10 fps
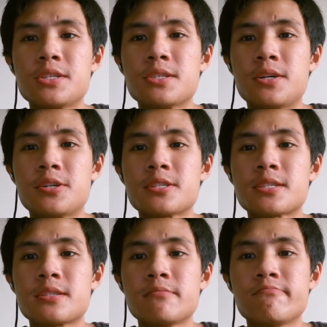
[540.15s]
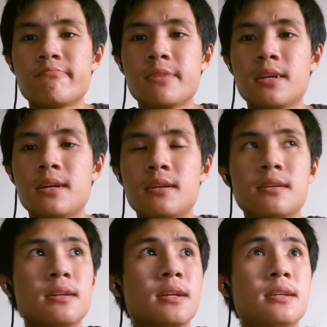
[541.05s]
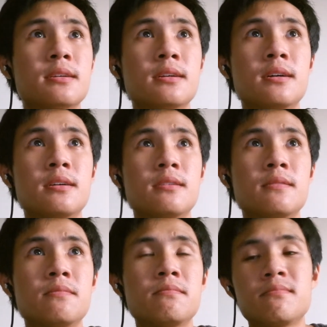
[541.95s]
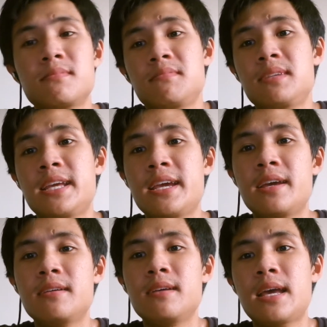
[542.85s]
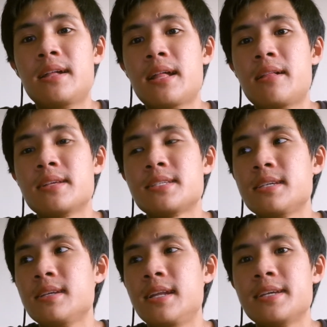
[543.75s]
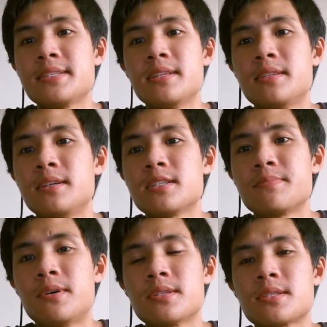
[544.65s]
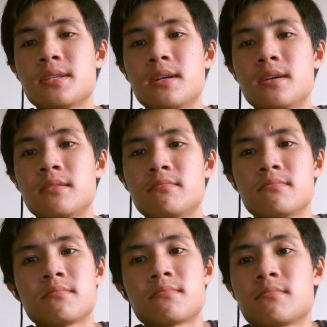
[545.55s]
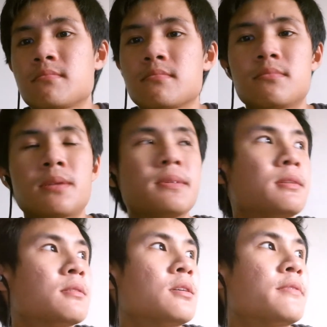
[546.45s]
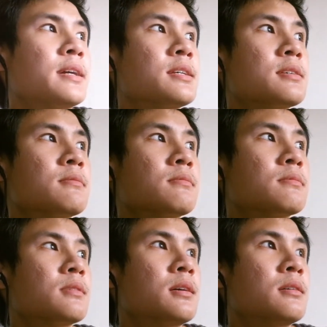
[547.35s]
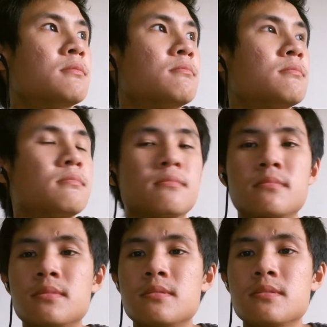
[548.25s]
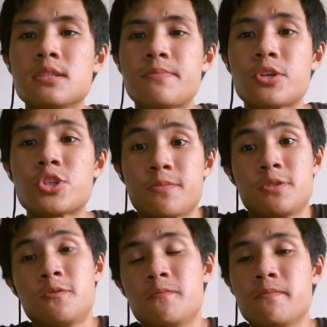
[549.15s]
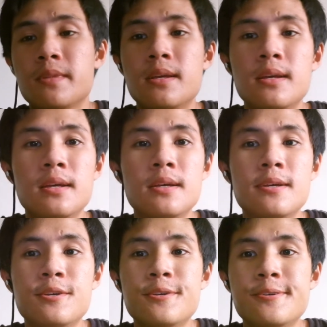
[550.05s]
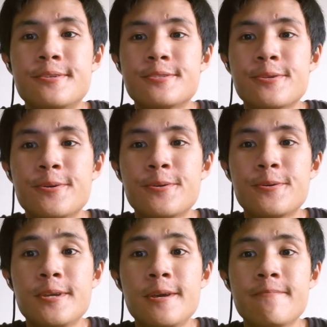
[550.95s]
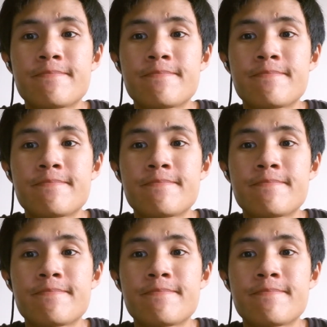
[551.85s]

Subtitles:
stores. Yeah, like LSE, Leah Center Sports, probably in a lot of other sports shops too. So yeah,